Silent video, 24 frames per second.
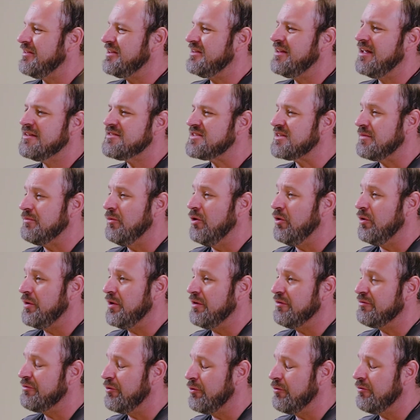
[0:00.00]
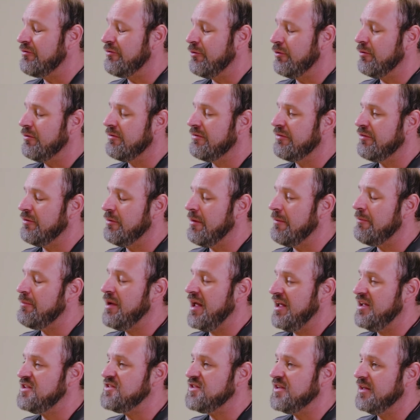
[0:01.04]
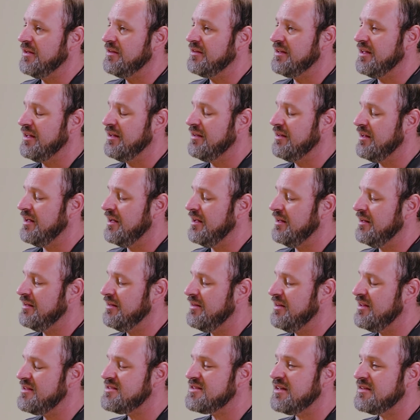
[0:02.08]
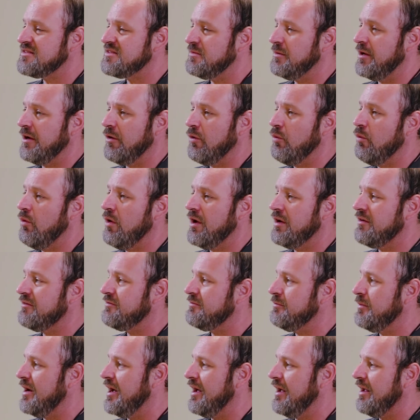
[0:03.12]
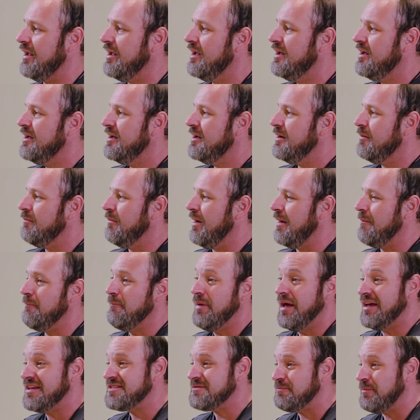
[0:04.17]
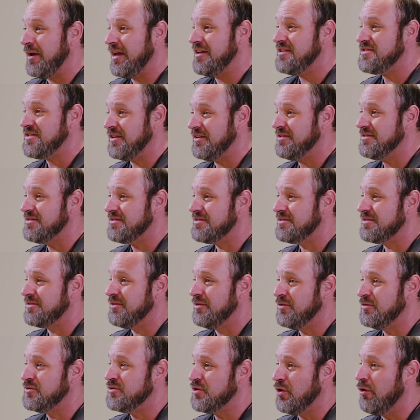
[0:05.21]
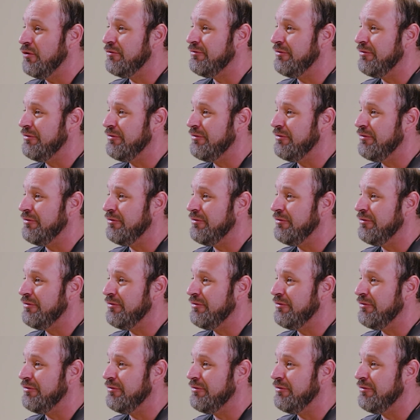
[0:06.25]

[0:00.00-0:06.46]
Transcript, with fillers: a testimonial for, for, from a patient, and, and this has been one of my, my best patients so